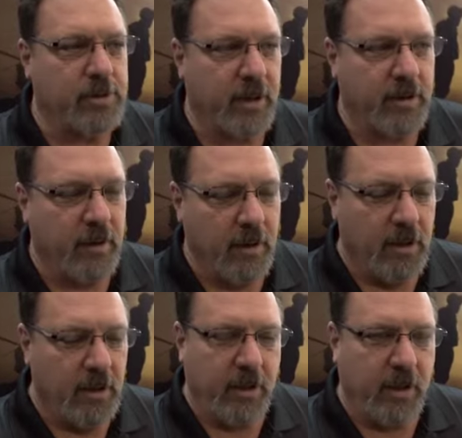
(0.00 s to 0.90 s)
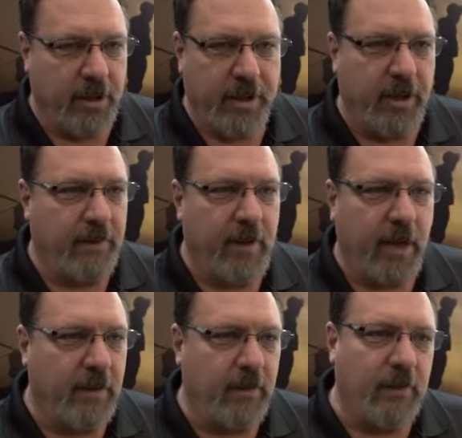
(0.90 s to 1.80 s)
that, again,
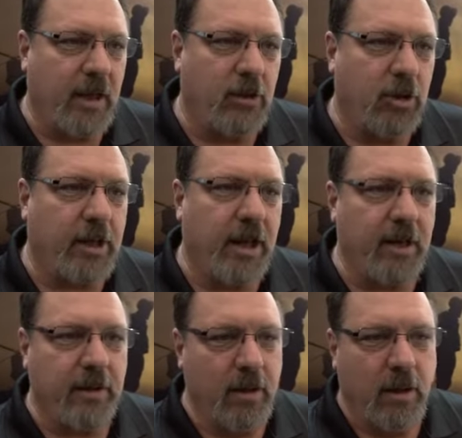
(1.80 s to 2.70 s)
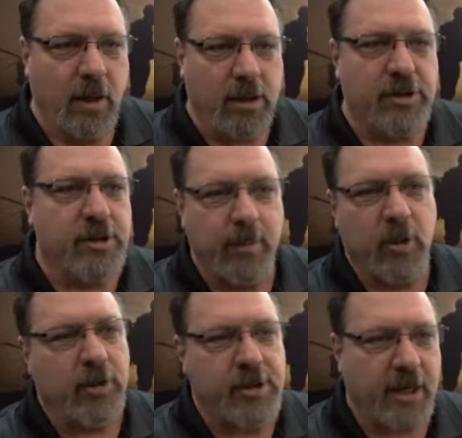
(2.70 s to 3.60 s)
they look at a
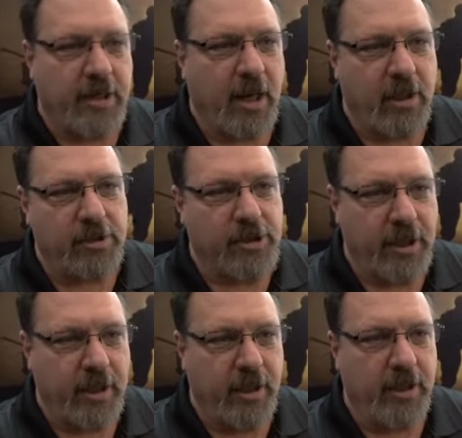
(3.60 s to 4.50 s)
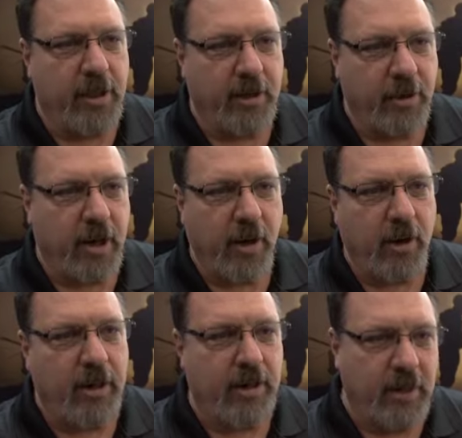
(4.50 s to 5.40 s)
similar technology in another
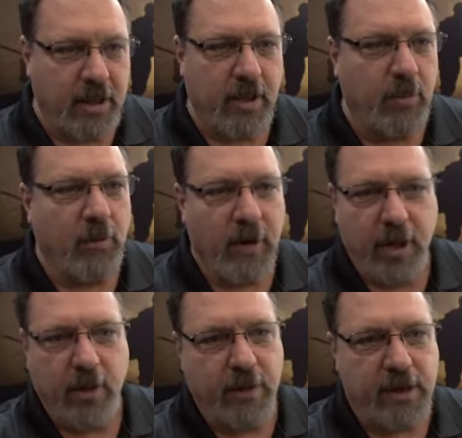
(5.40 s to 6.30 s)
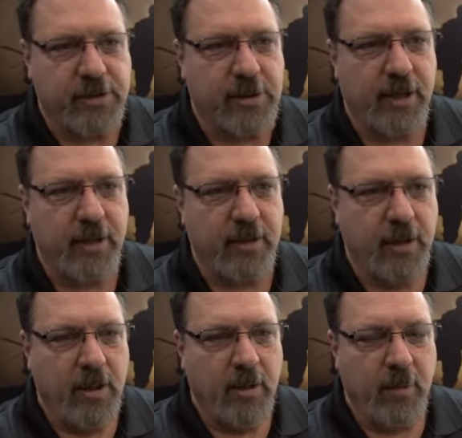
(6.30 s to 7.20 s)
area, they come over here, they see it,
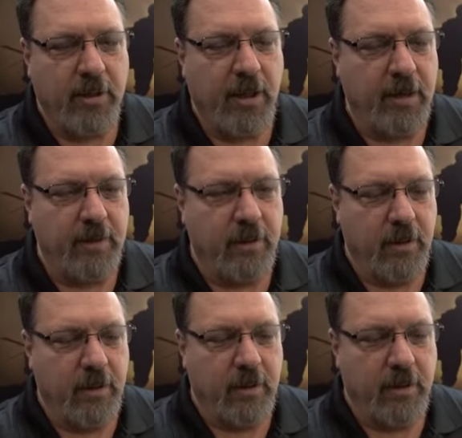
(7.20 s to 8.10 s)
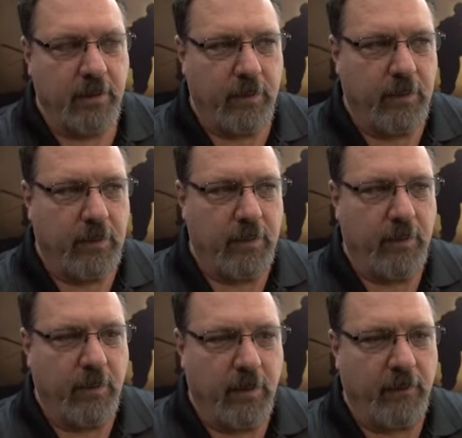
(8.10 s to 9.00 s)
but then
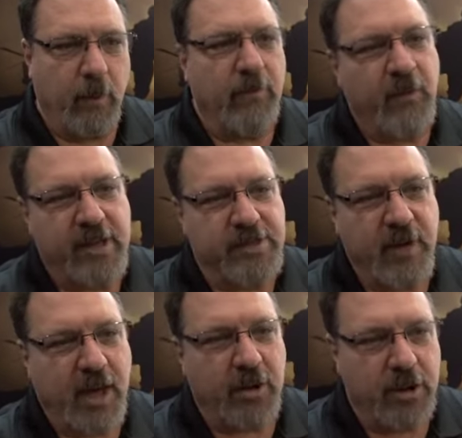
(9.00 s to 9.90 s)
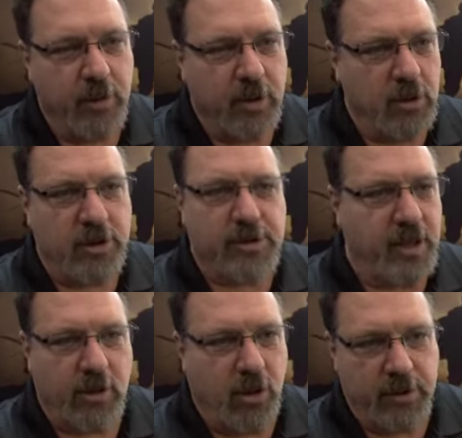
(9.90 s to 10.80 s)
from face value, it looks
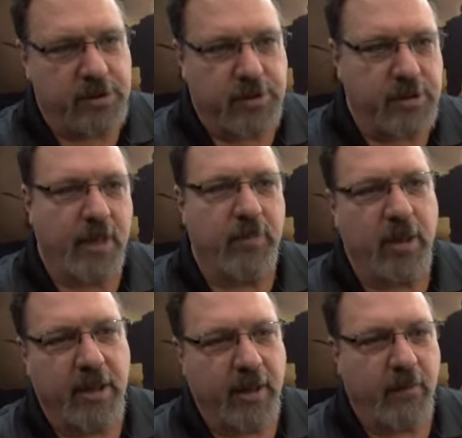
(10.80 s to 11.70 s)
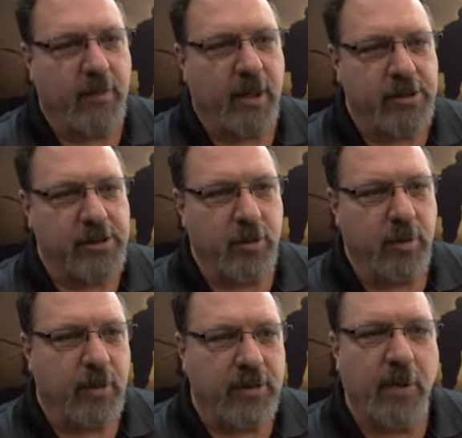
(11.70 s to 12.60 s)
like, oh, it's the same thing everybody's
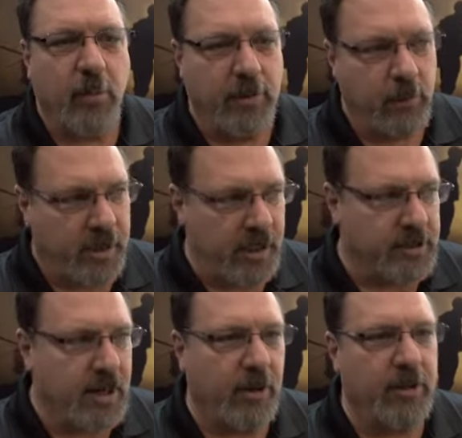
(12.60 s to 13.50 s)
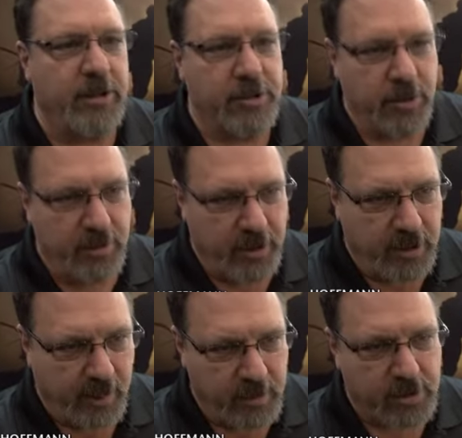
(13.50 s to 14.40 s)
doing. But then when we get down into the
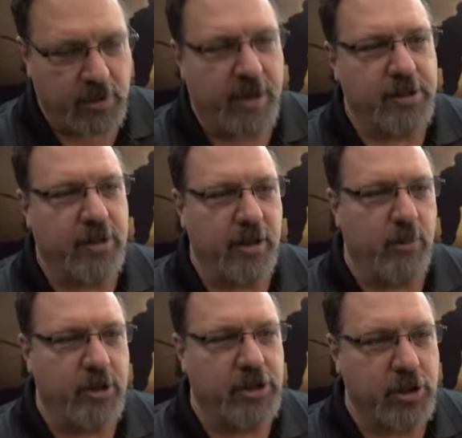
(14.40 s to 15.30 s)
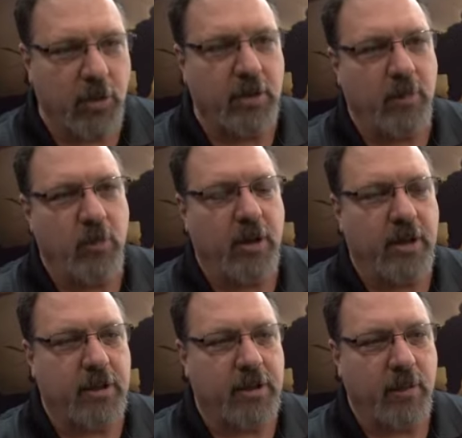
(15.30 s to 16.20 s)
demonstration and we show them what
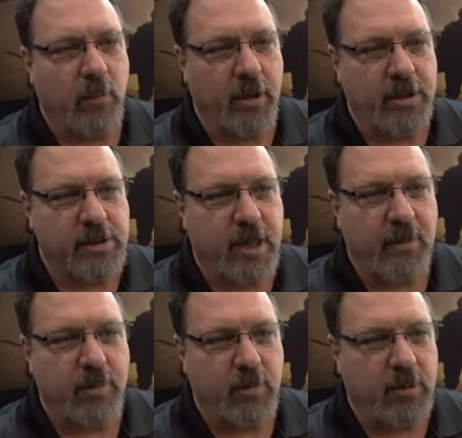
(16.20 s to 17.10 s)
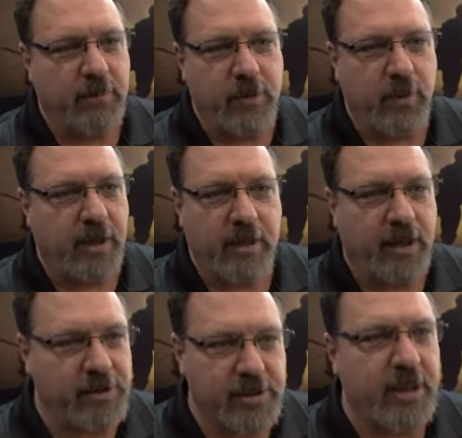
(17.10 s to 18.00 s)
it's capable of doing,
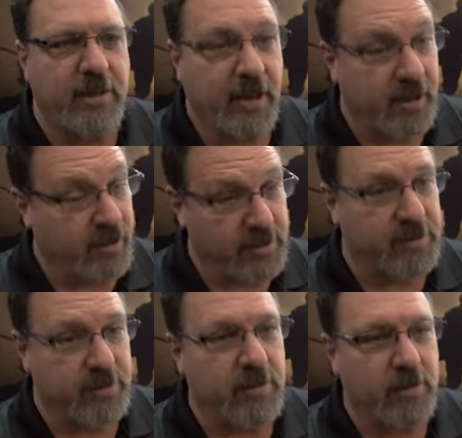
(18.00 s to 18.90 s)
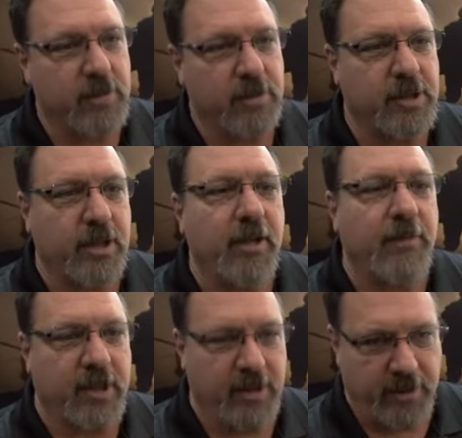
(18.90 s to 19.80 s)
they see that it is
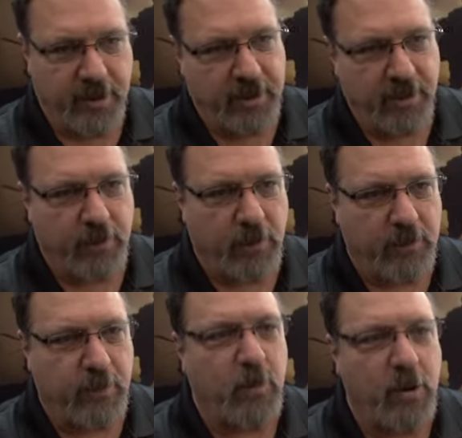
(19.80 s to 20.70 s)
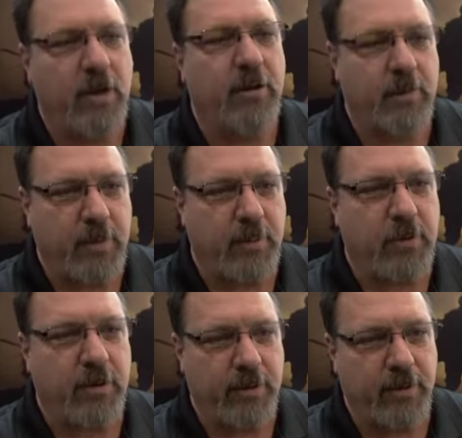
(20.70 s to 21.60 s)
significantly different from what other
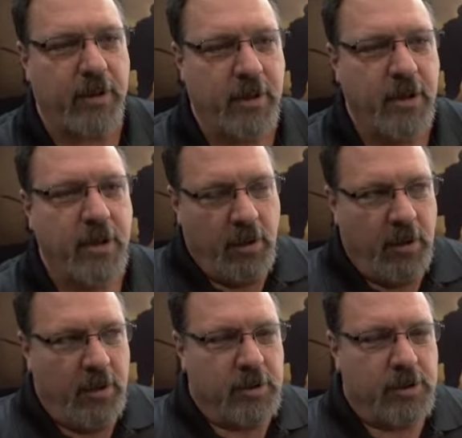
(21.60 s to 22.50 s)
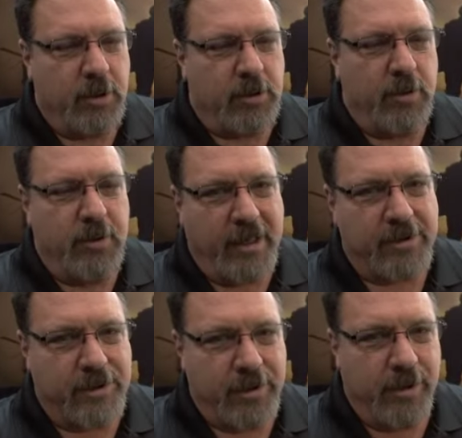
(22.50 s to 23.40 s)
people are doing. So
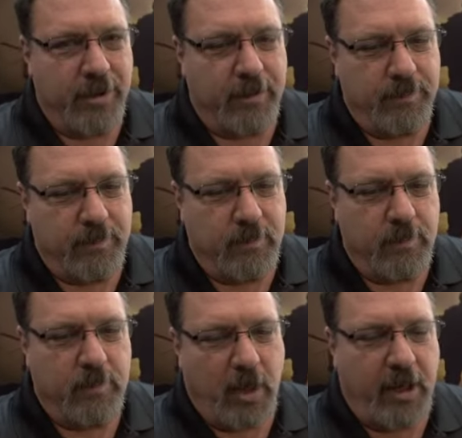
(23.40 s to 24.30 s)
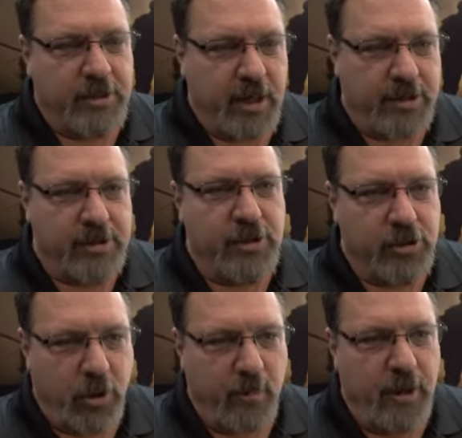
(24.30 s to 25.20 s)
next year, ITEC's in
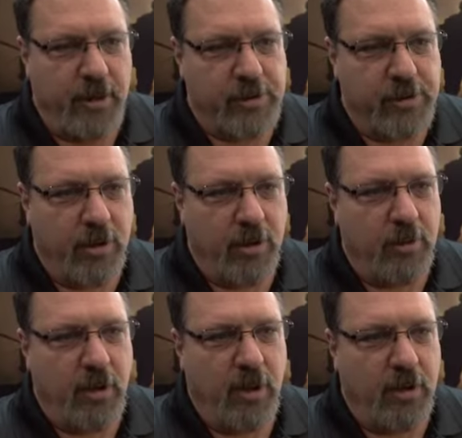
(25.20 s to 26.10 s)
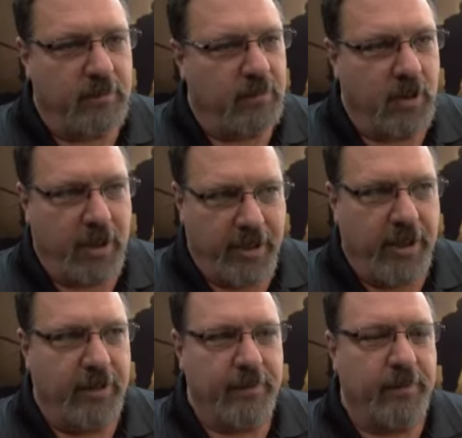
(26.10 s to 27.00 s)
Germany. So
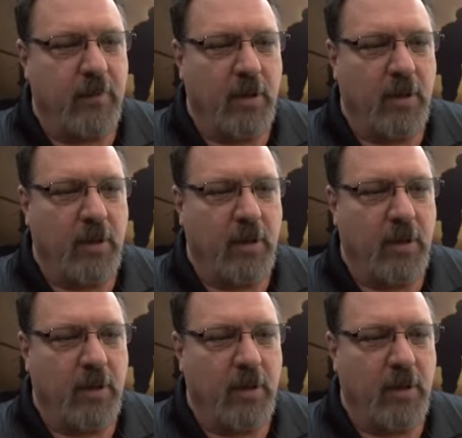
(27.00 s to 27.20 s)
again,